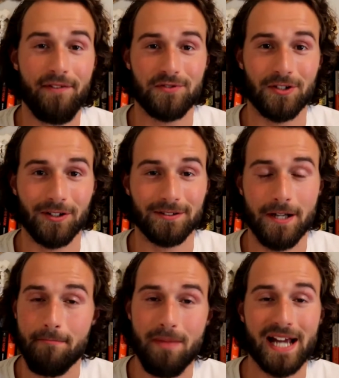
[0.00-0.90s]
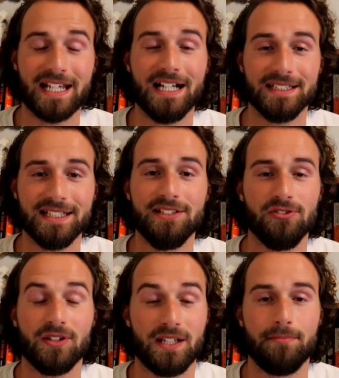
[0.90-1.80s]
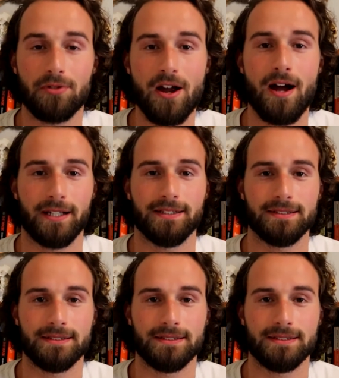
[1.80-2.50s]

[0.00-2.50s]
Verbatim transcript: Laughter by Kahlil Gibran.